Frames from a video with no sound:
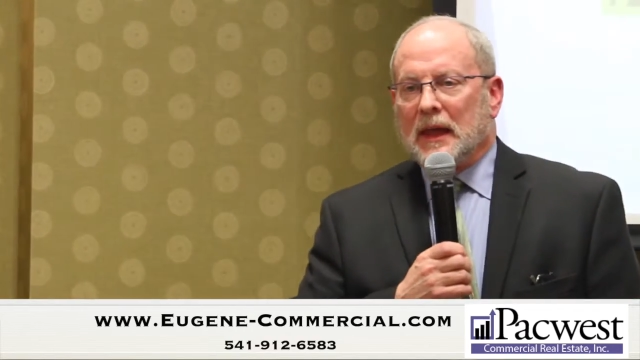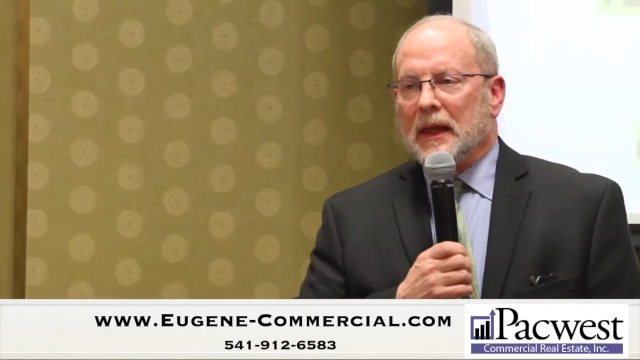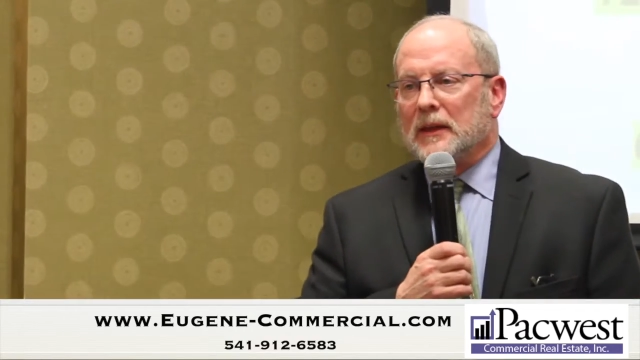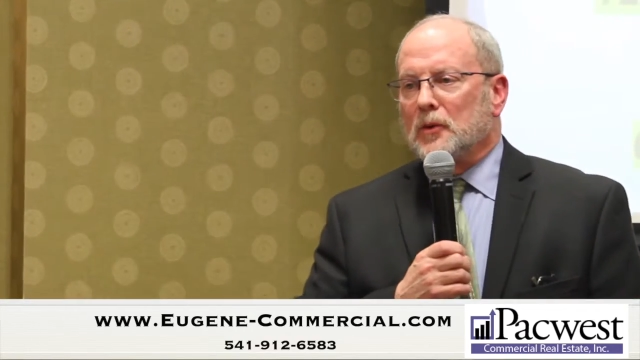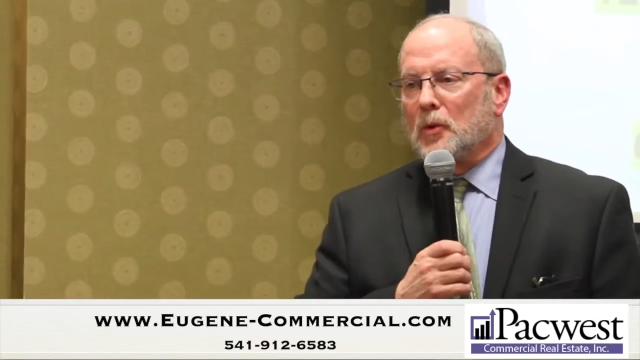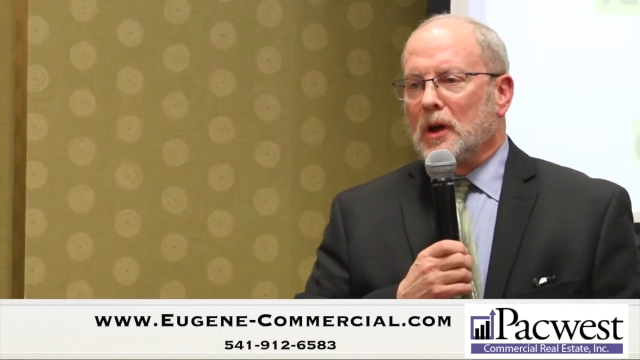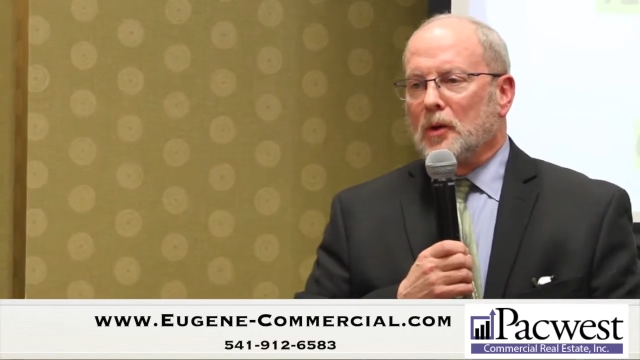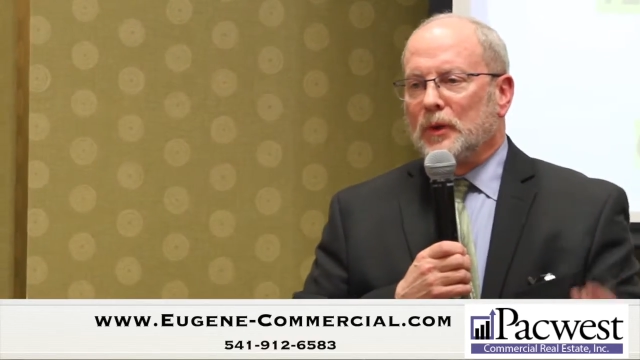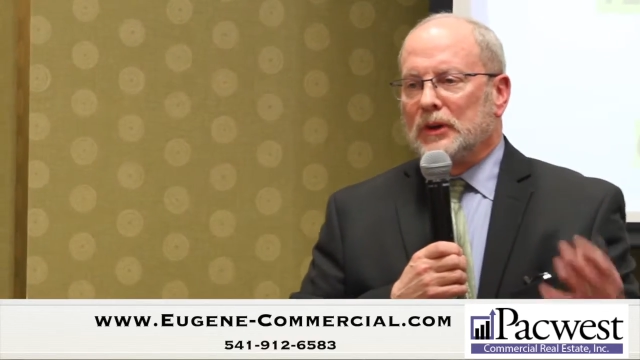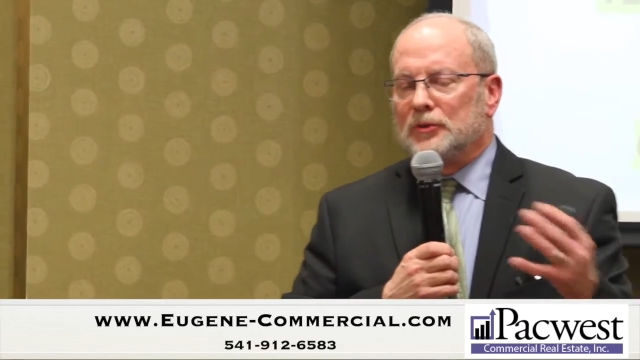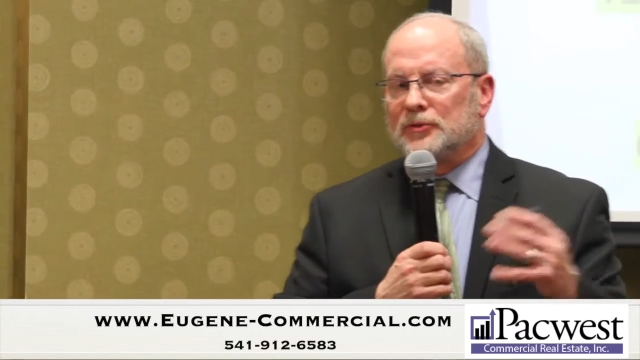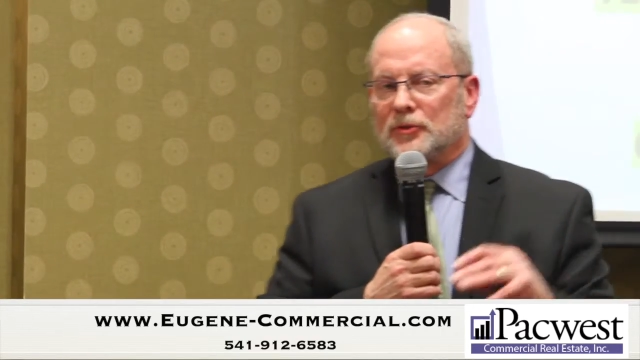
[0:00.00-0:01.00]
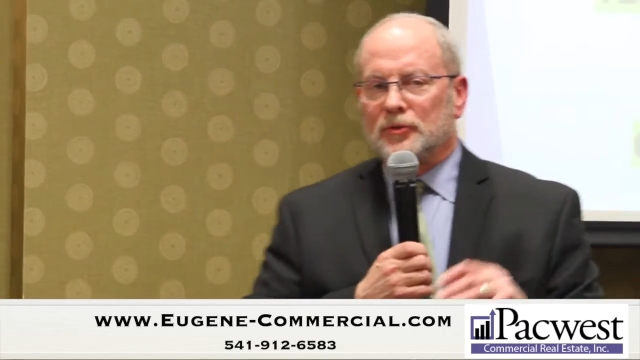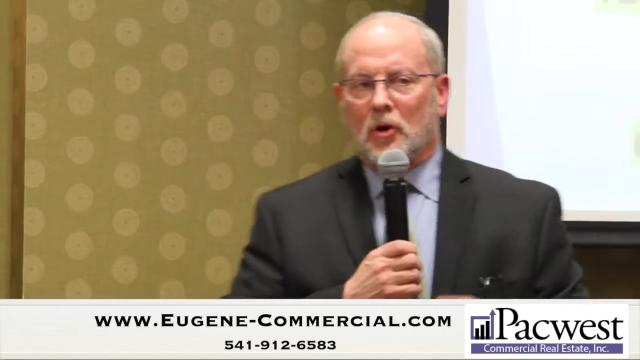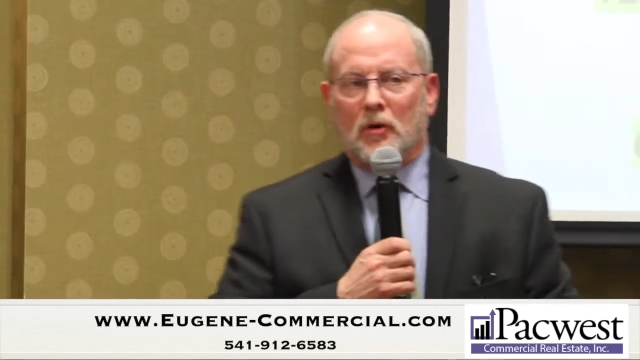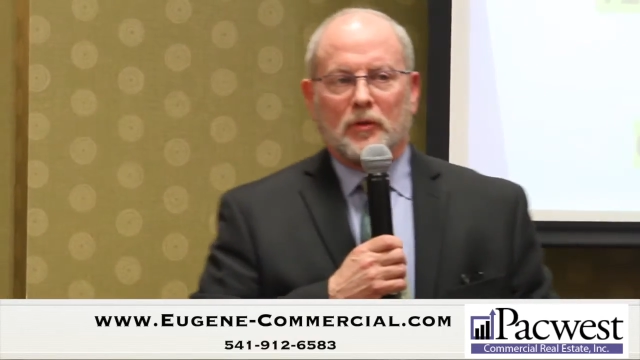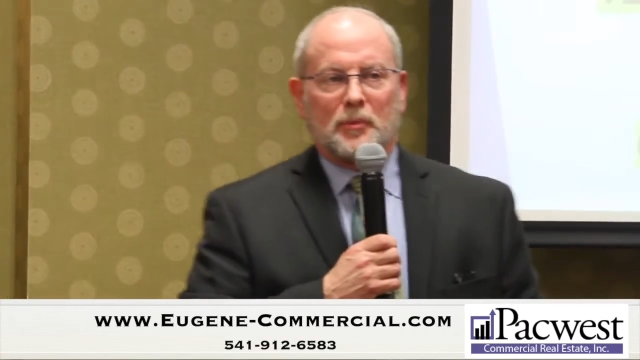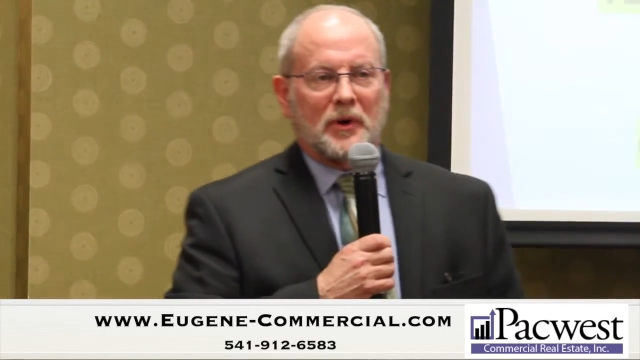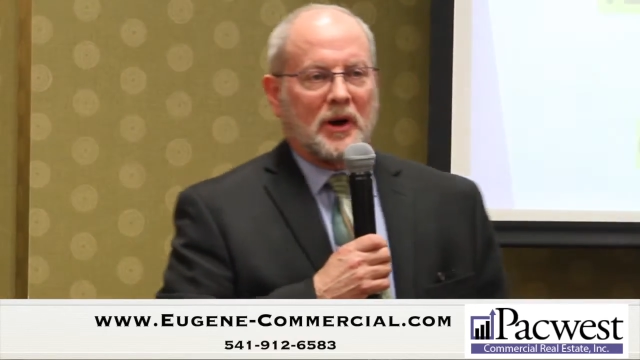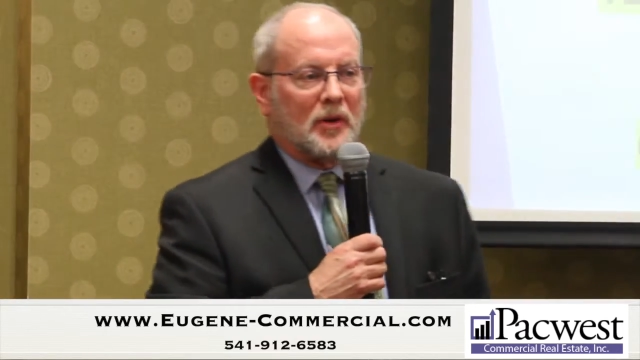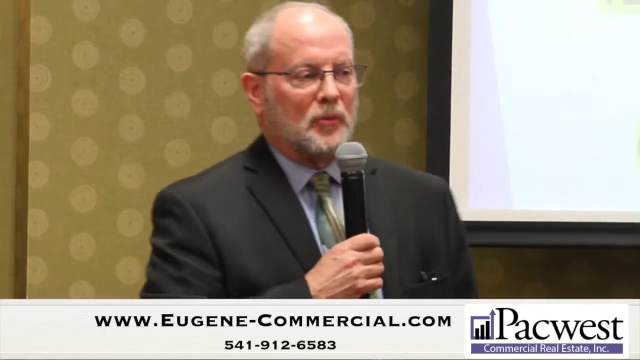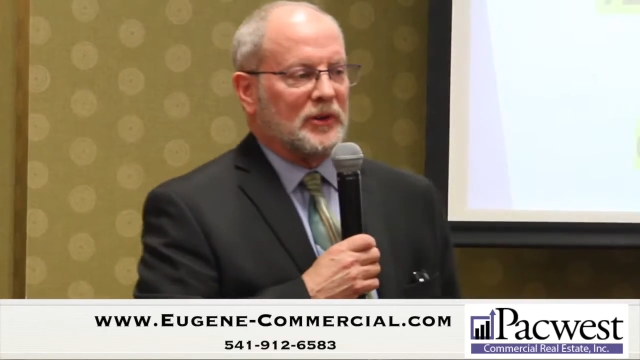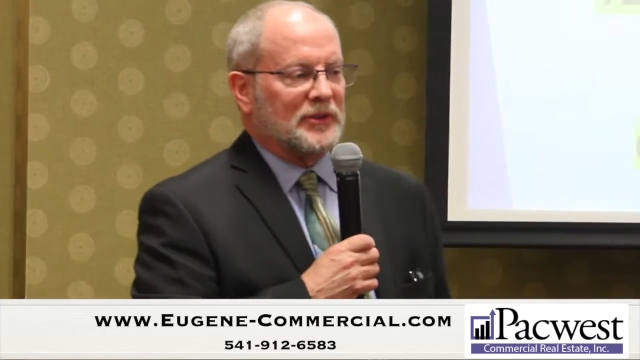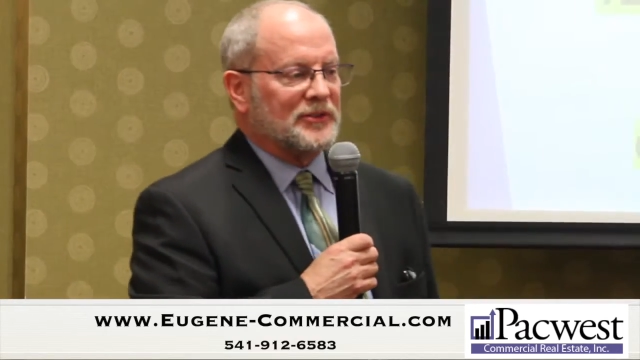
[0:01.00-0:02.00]
And the way we used to solve the
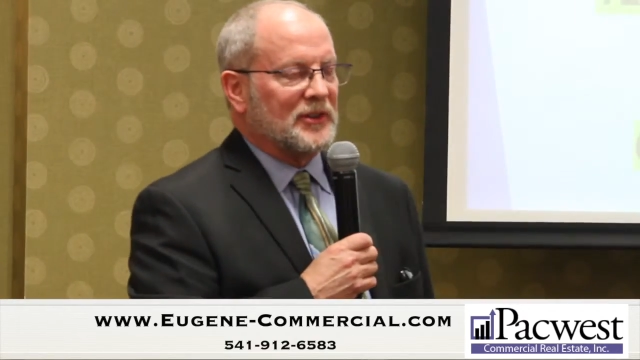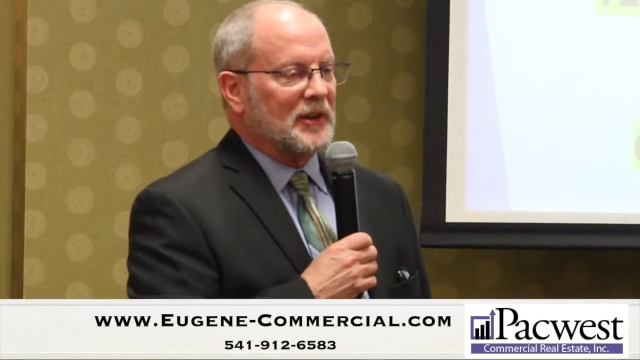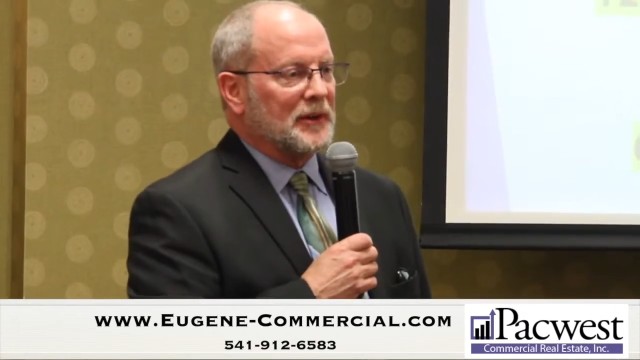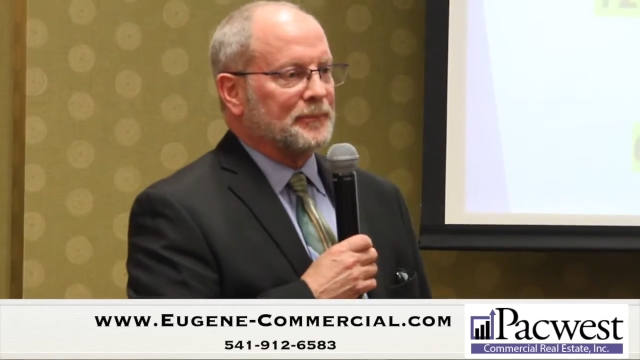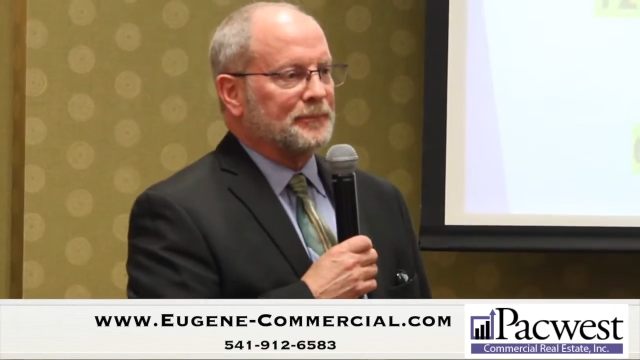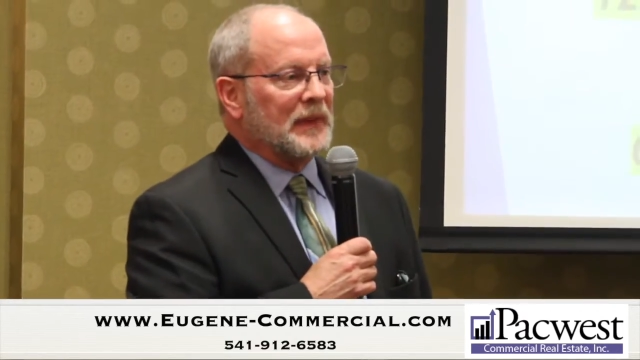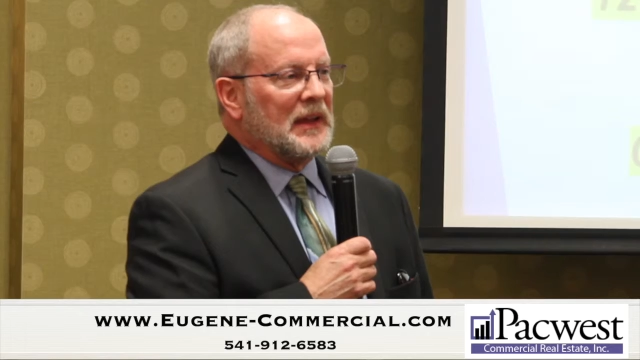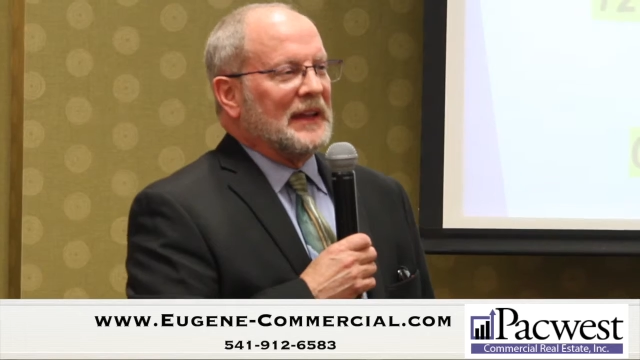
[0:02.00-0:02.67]
problem was saying,